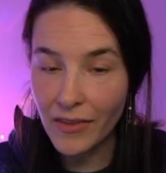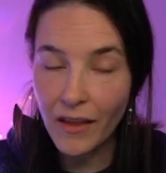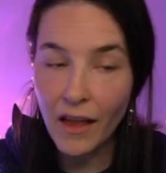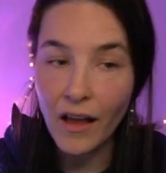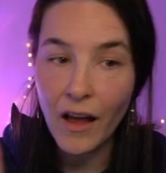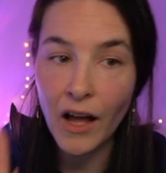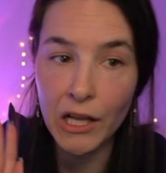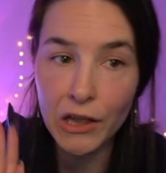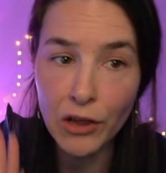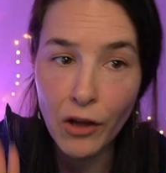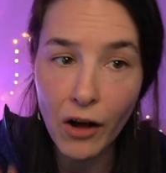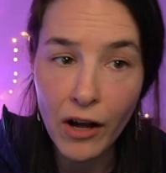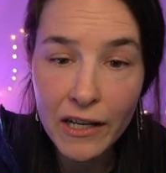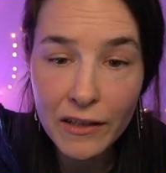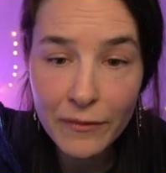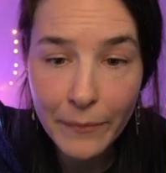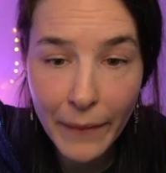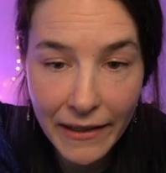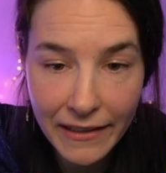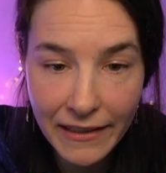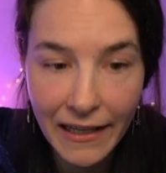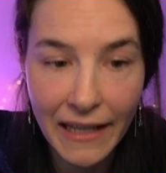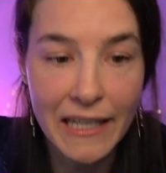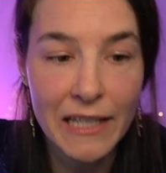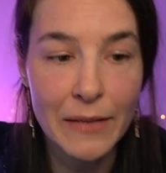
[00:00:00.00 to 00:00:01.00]
A lot of
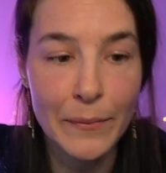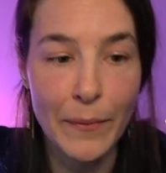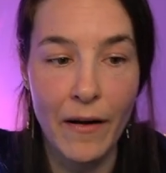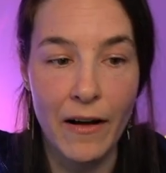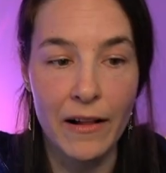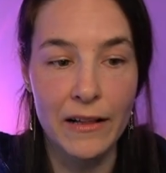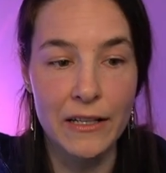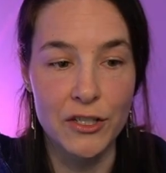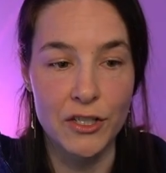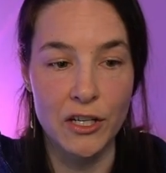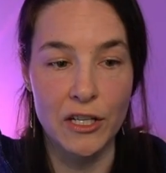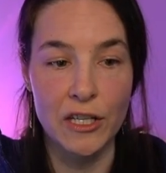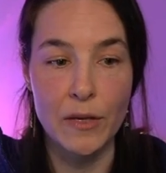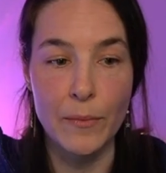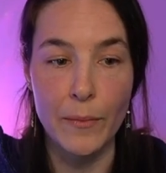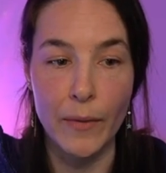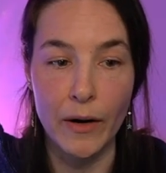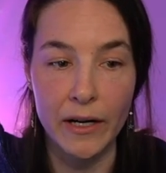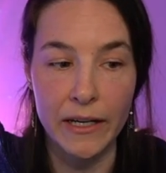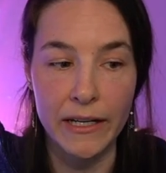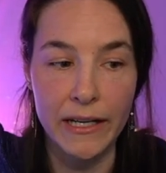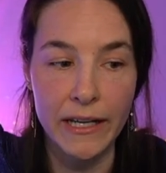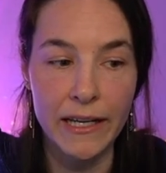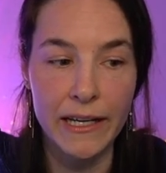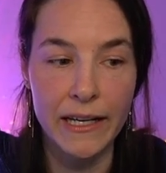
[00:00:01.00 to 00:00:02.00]
magnetic polish on the
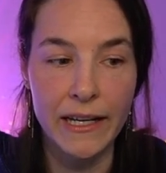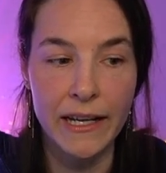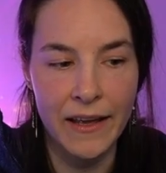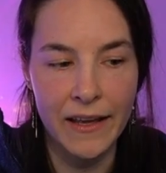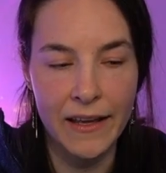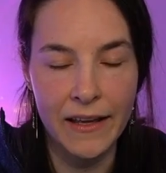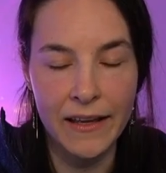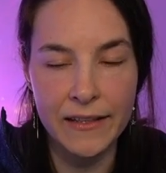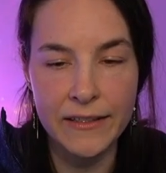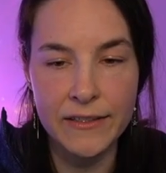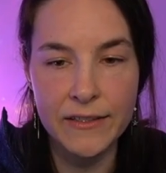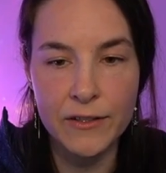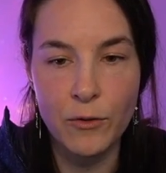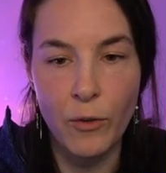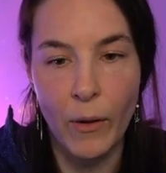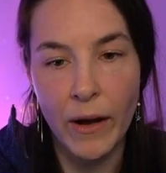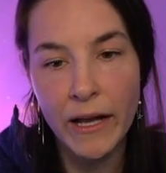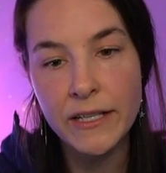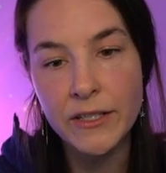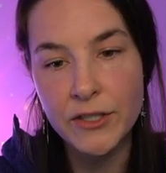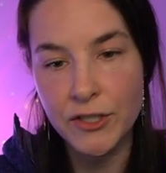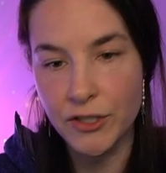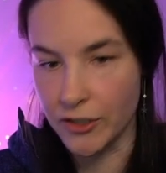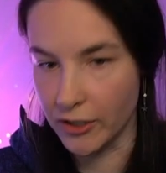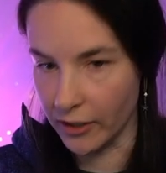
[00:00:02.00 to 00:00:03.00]
market. It's
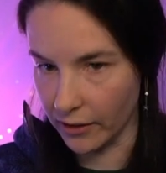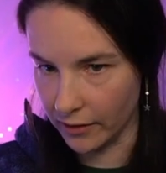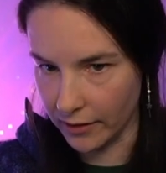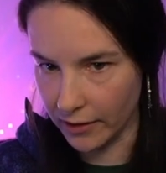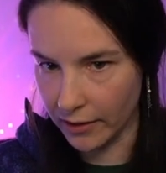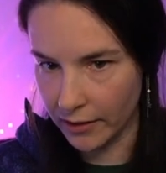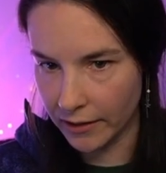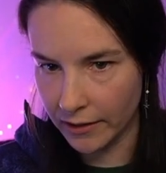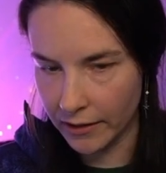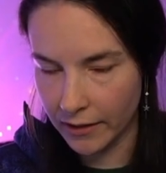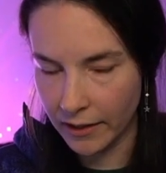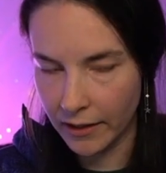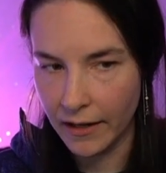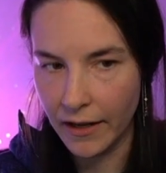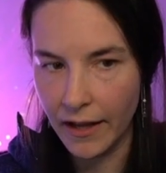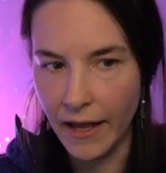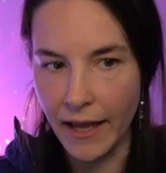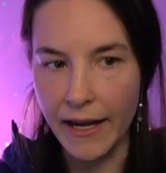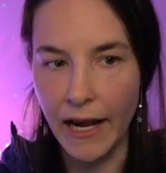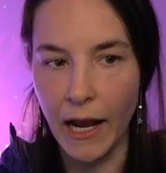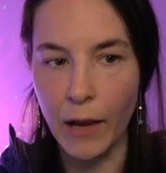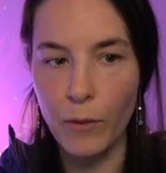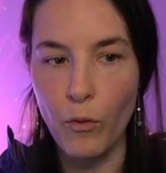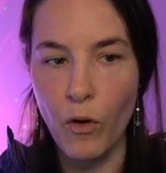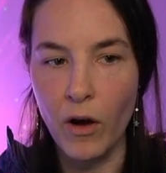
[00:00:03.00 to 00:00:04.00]
quite dark,
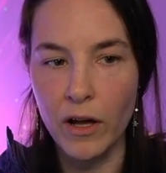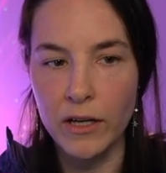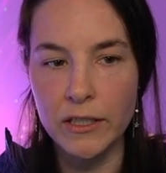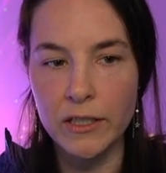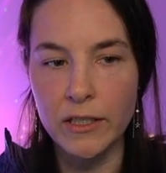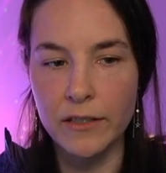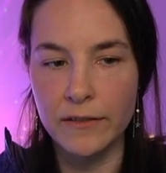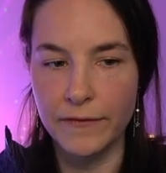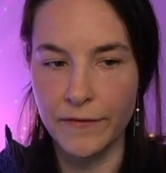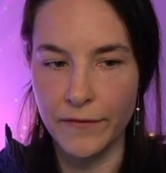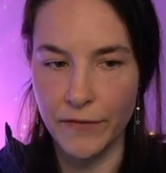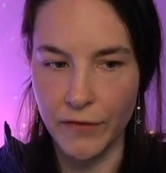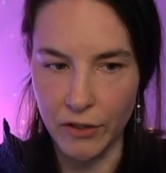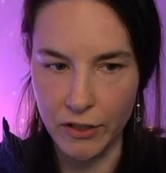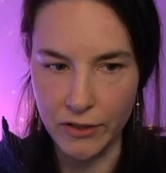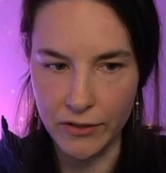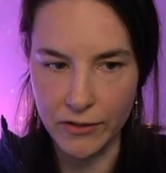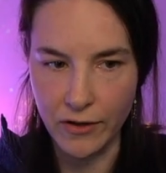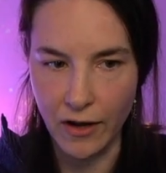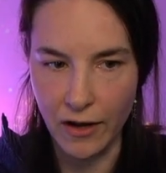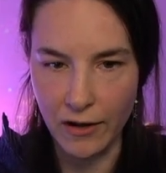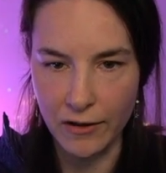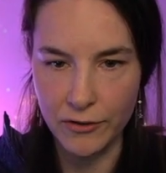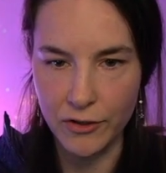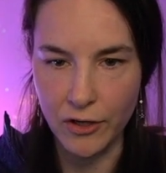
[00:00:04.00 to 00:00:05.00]
and I wanted our
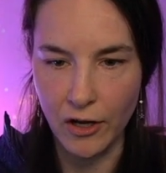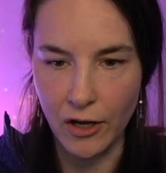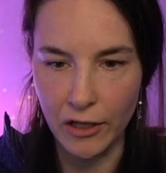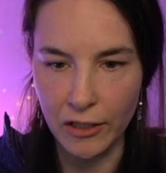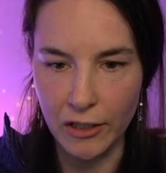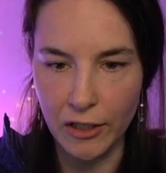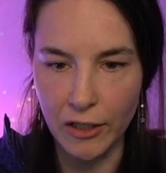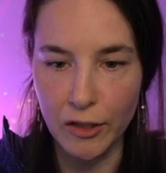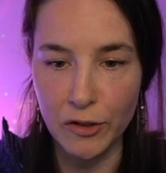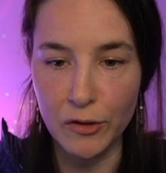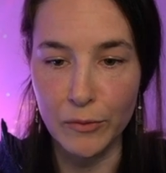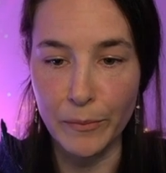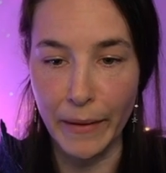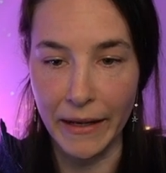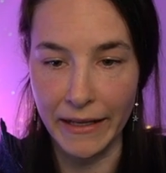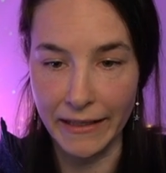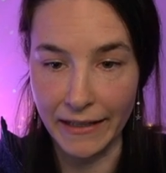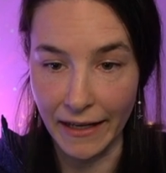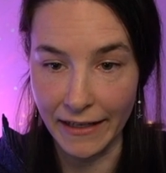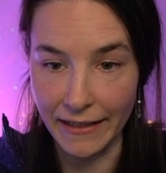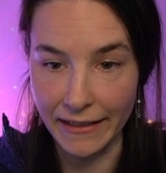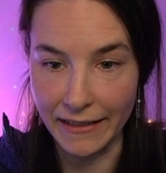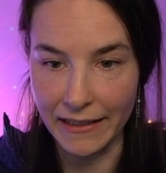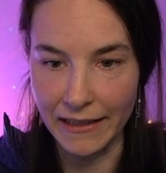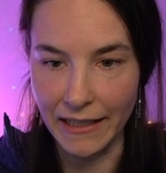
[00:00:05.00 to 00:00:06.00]
first Holo Taco
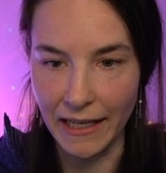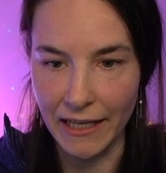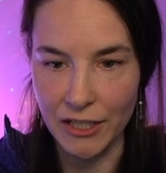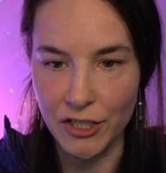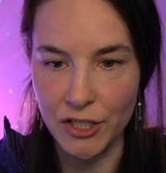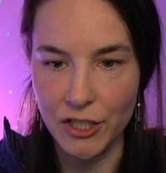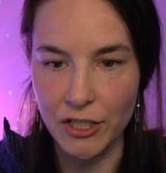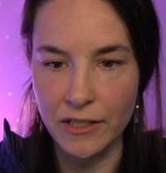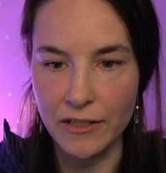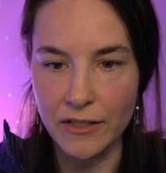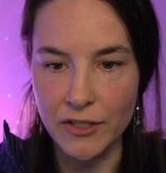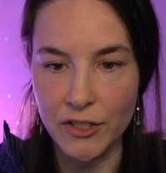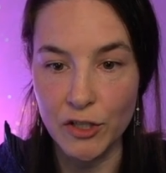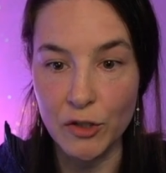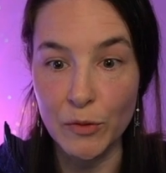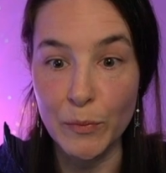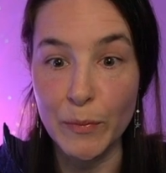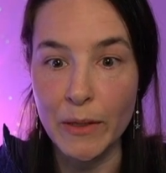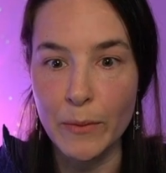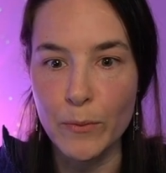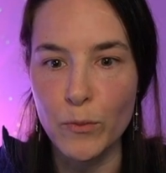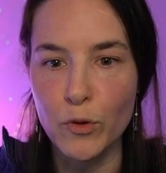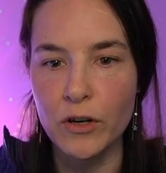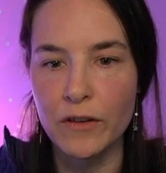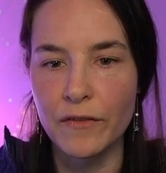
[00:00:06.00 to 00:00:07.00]
magnetic collection to
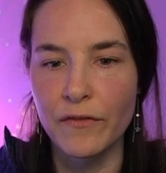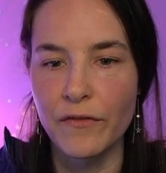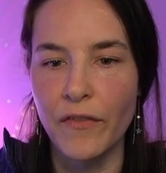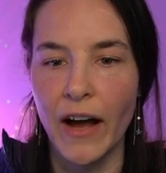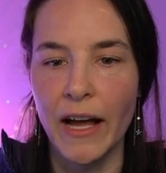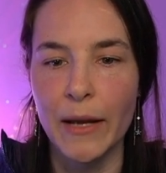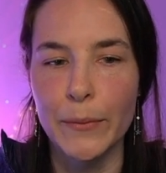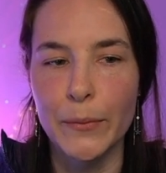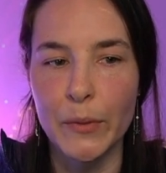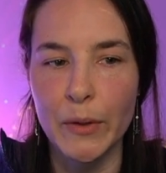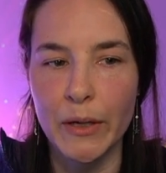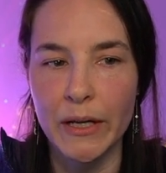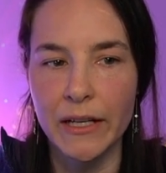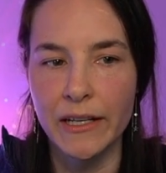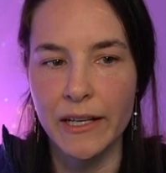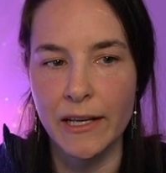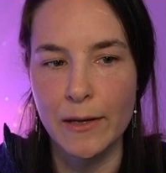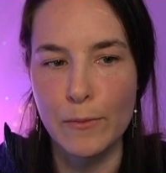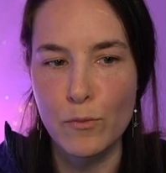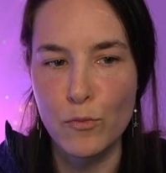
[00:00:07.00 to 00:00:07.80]
be more vibrant and